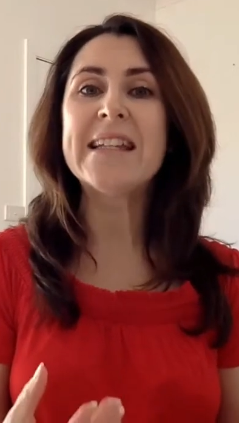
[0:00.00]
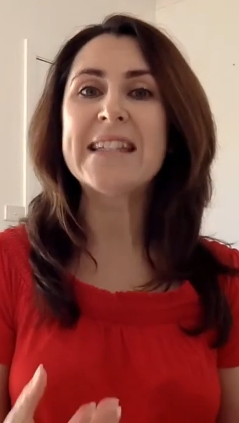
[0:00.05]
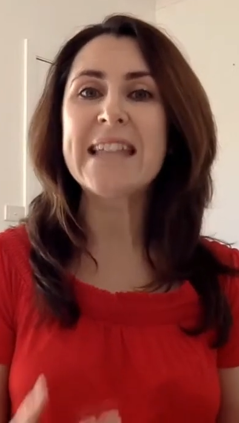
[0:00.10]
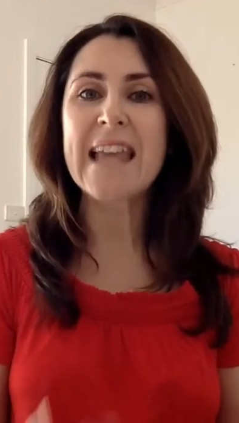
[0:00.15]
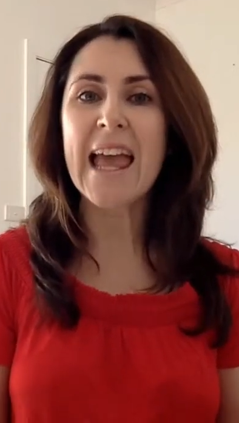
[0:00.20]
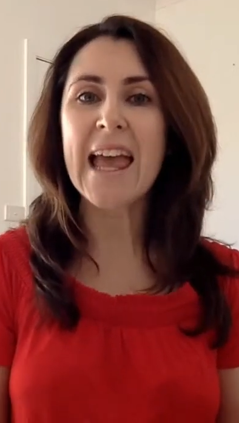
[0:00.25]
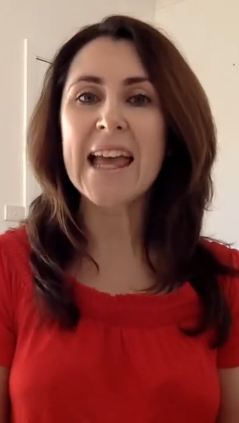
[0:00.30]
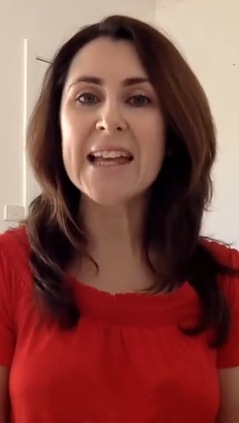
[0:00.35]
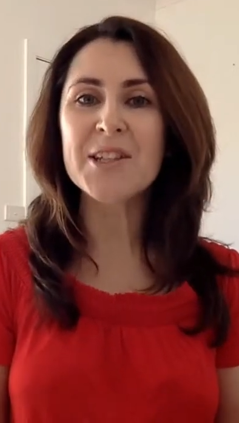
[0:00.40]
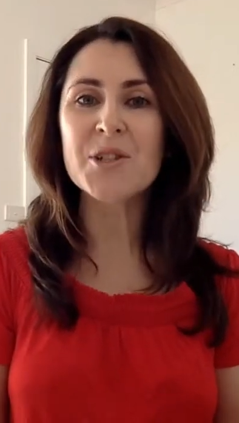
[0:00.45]

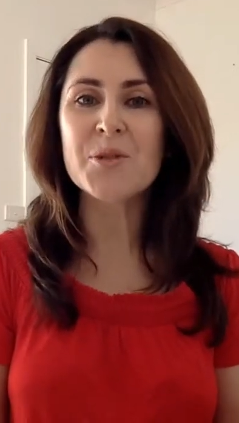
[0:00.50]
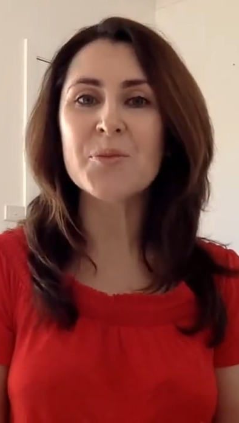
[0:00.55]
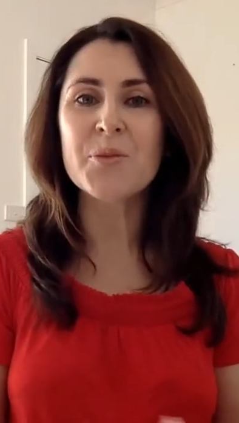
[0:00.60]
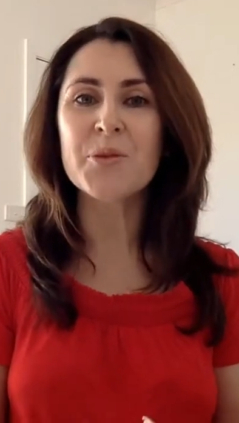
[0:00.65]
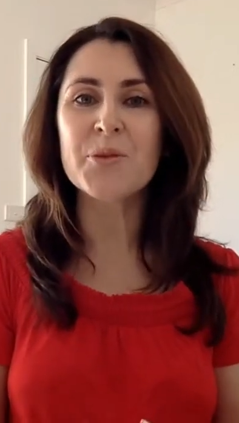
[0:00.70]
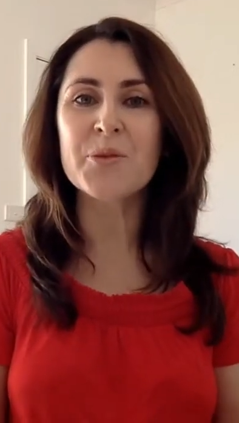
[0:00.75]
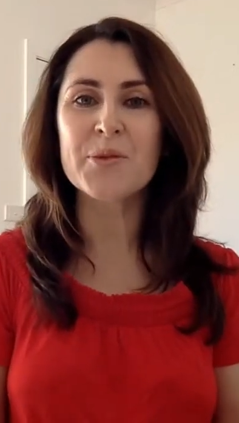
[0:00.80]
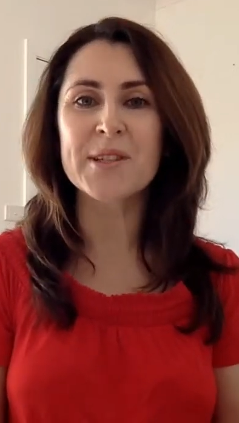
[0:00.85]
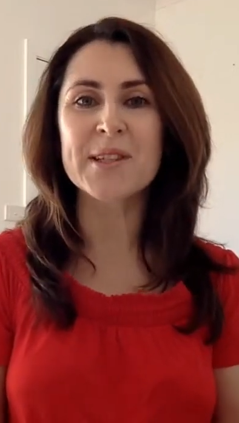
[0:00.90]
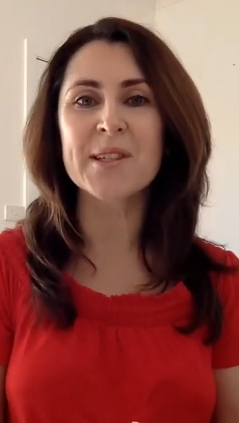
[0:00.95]

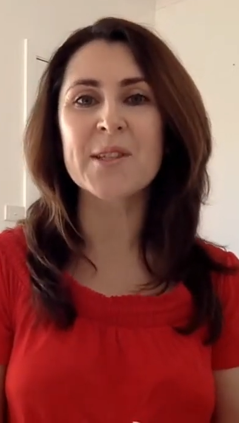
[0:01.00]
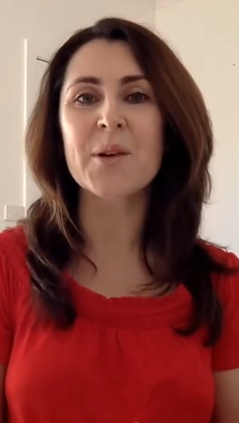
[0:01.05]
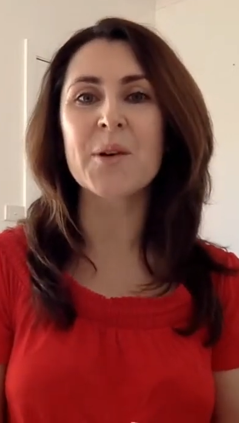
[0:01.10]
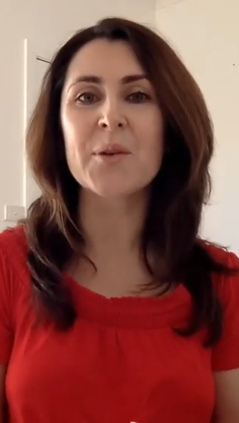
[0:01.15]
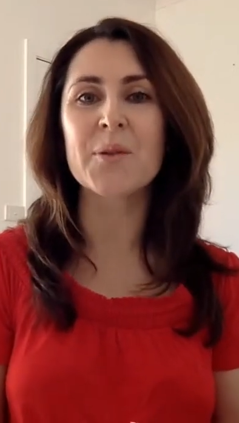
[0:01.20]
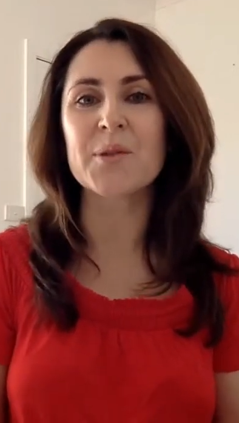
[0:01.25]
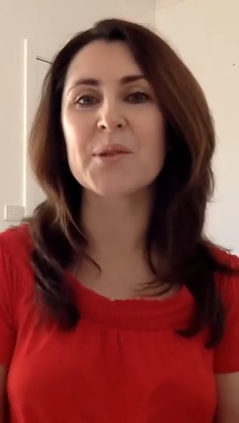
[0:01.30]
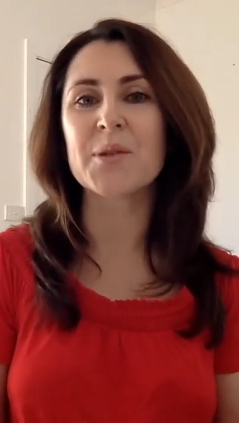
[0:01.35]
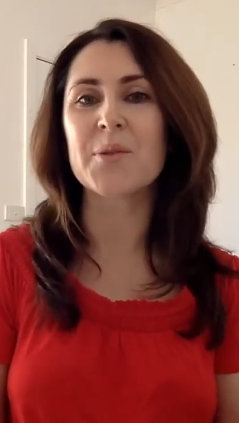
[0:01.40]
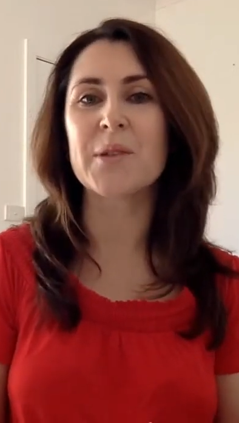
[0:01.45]
tangible
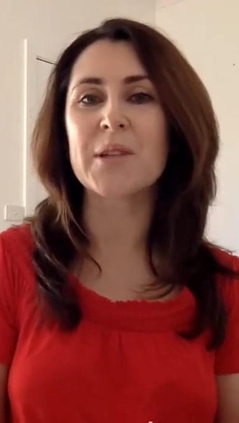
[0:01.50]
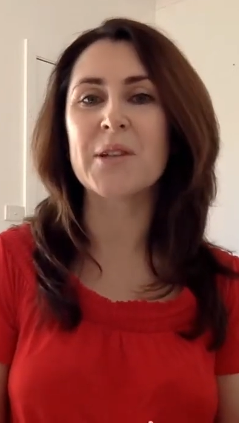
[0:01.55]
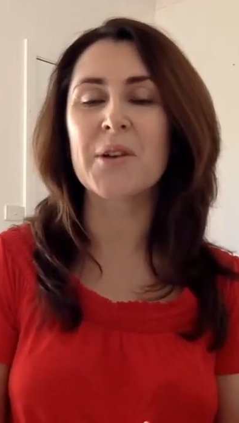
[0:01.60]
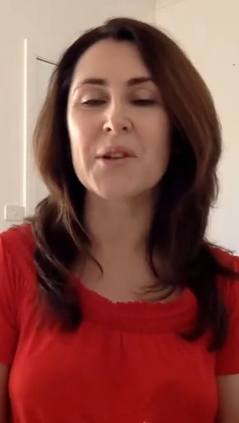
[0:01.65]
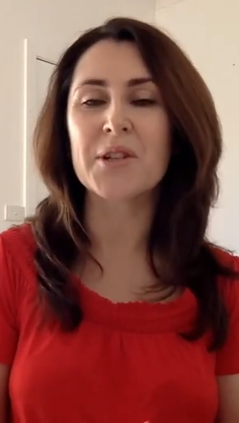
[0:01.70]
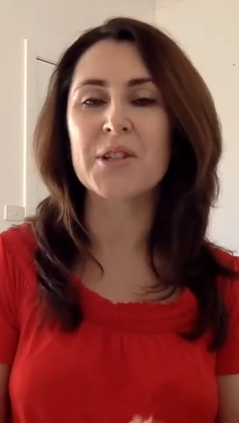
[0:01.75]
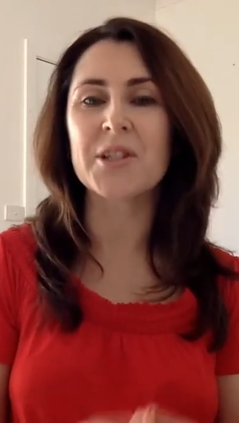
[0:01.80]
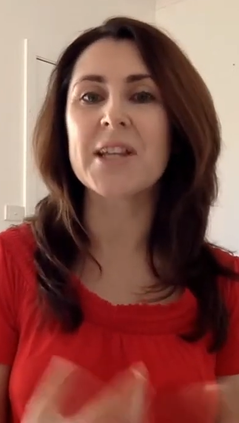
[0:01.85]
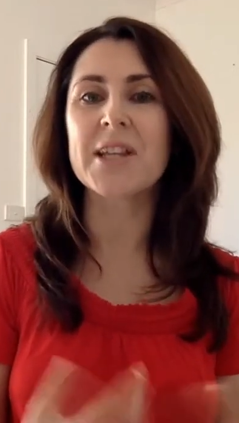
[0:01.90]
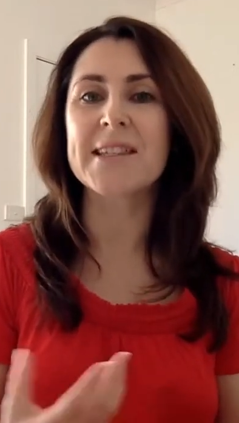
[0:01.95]
results. We're
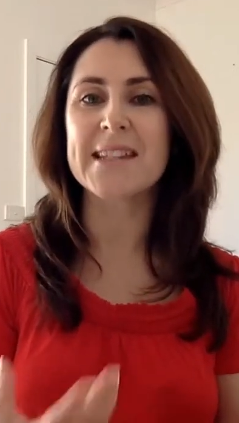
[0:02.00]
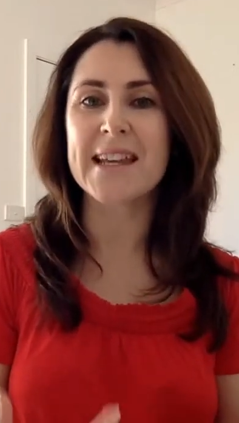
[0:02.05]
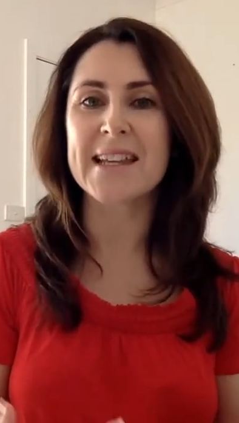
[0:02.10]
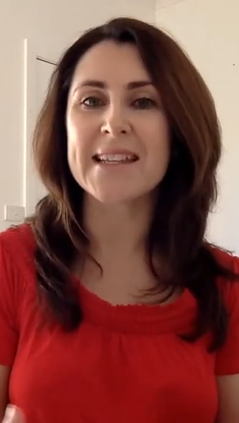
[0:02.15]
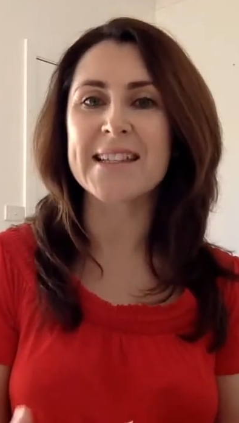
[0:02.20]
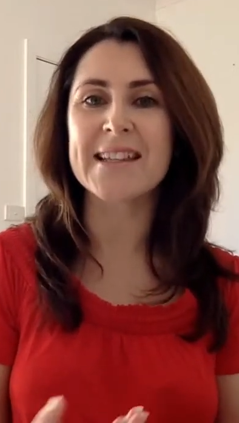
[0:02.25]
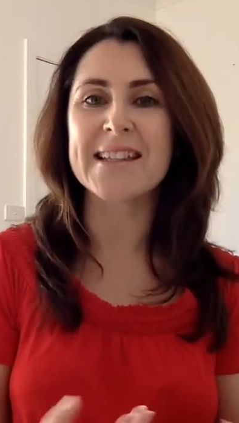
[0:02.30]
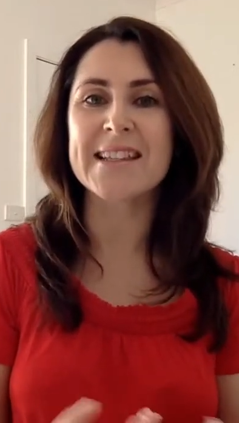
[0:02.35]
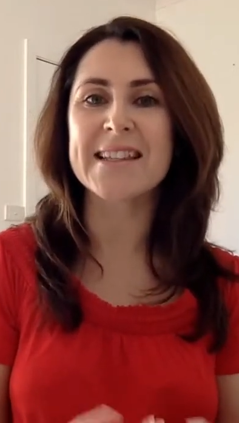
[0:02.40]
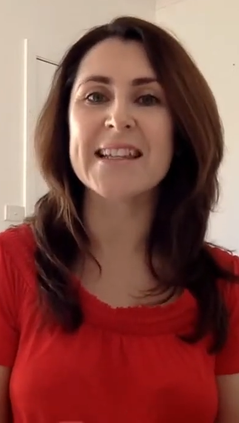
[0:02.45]
not just, as
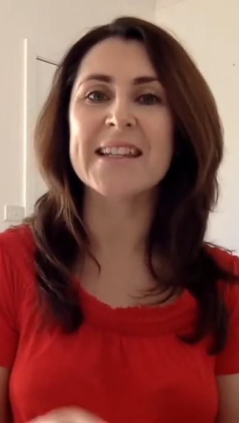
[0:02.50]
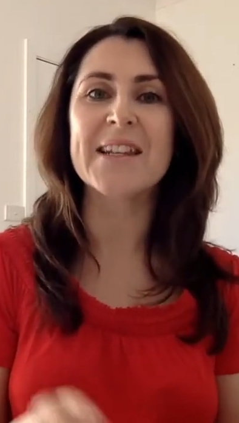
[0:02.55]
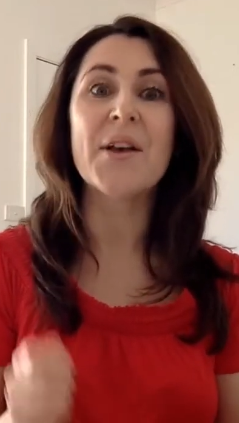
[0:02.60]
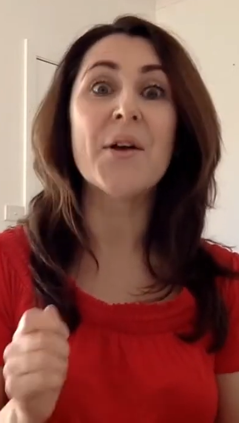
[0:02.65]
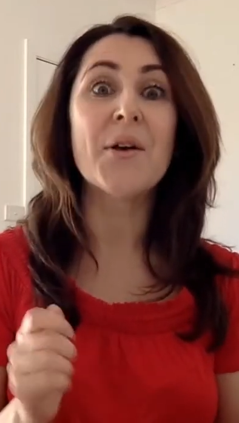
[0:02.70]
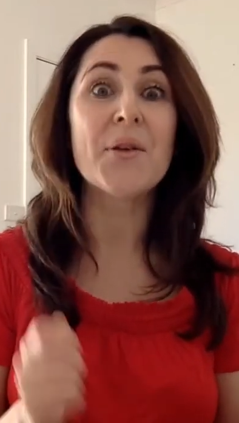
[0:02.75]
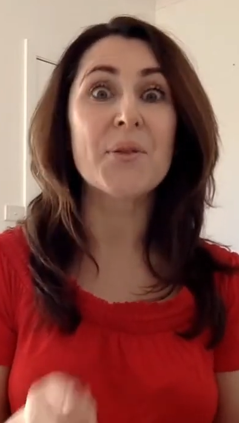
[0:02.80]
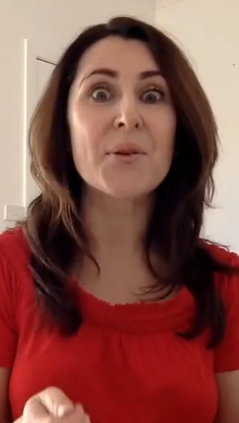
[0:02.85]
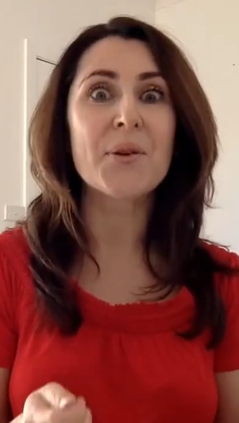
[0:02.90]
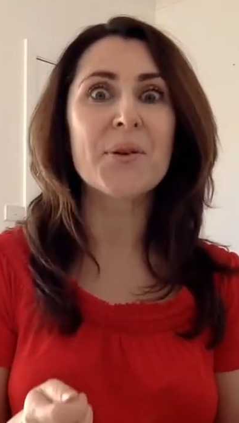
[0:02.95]
I said,
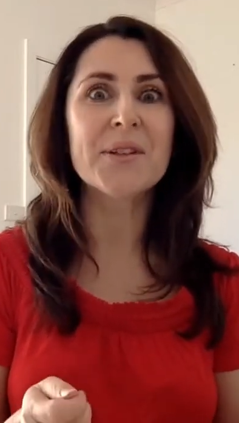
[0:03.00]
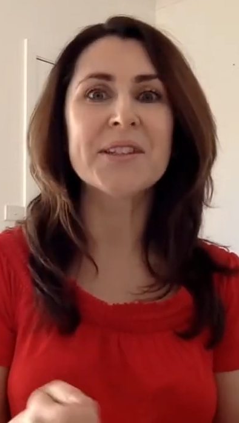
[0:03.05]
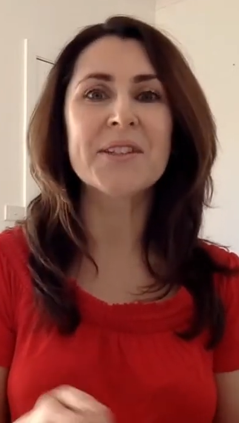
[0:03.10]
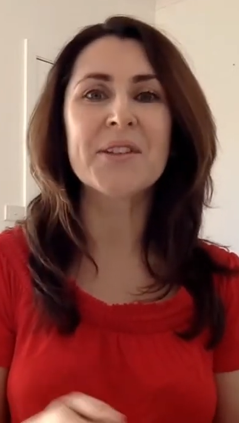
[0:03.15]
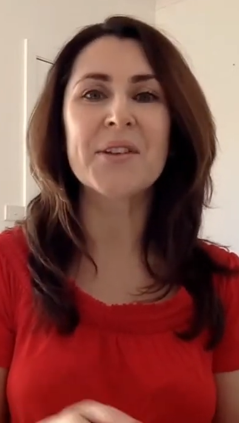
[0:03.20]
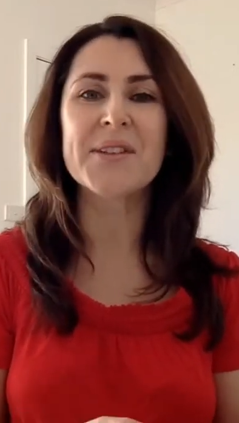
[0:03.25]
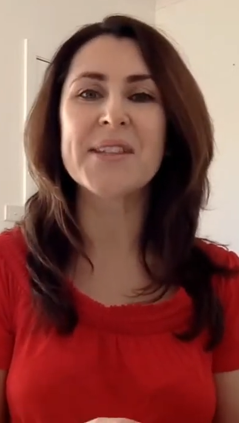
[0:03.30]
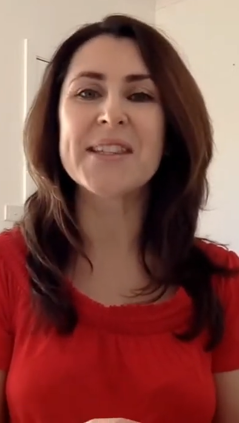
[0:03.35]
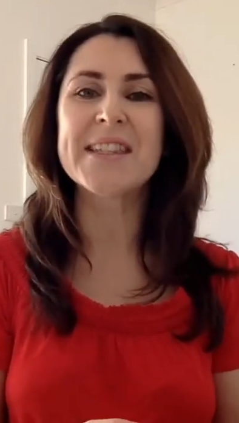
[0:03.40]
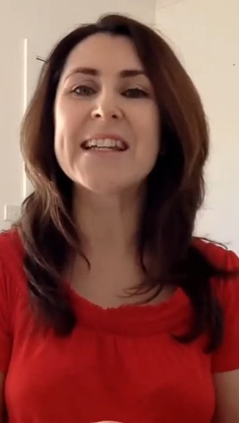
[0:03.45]
throwing
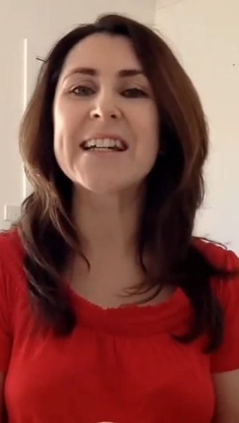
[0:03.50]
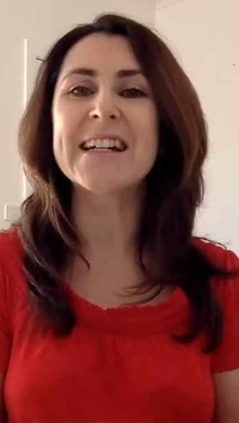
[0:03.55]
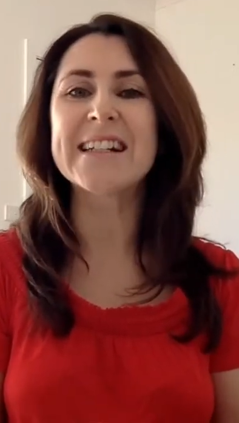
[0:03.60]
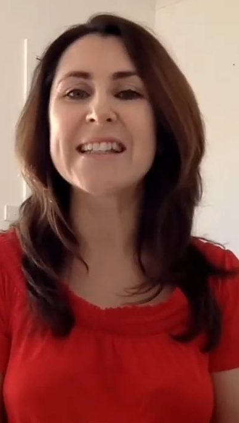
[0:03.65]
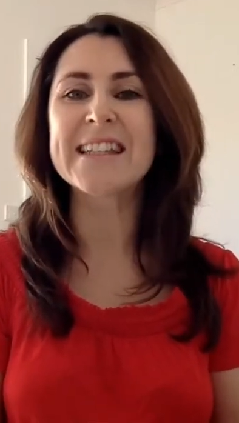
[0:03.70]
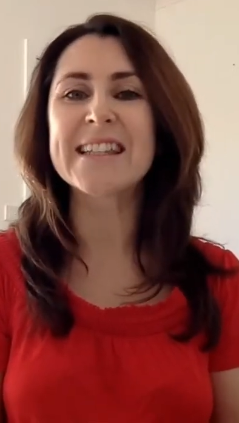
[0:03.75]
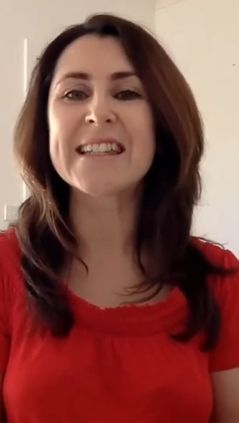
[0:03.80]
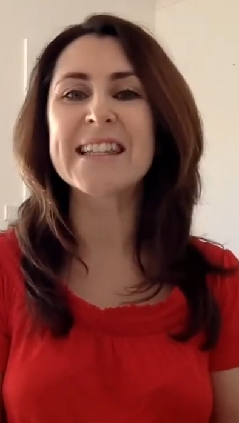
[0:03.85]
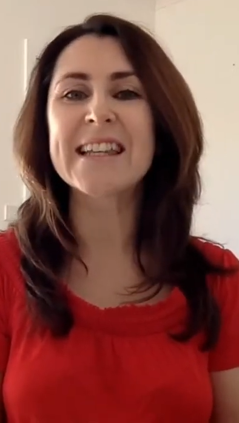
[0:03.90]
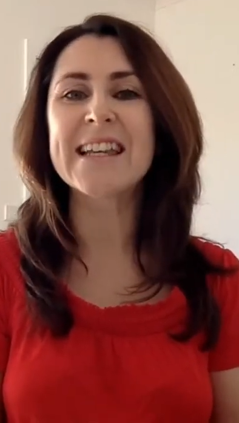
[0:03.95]
those
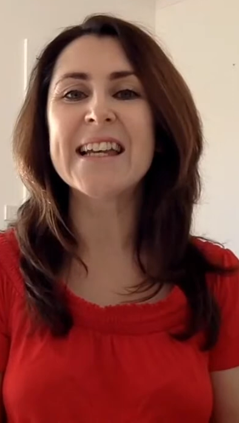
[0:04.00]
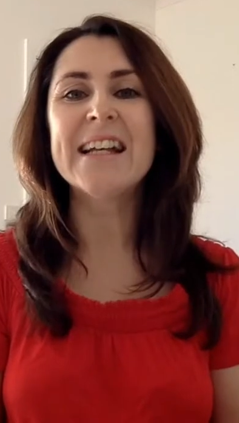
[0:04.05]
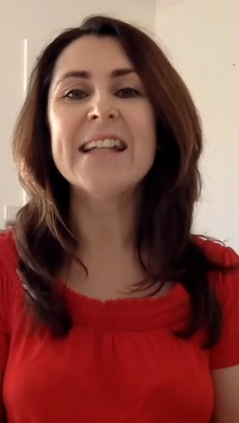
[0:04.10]
darts.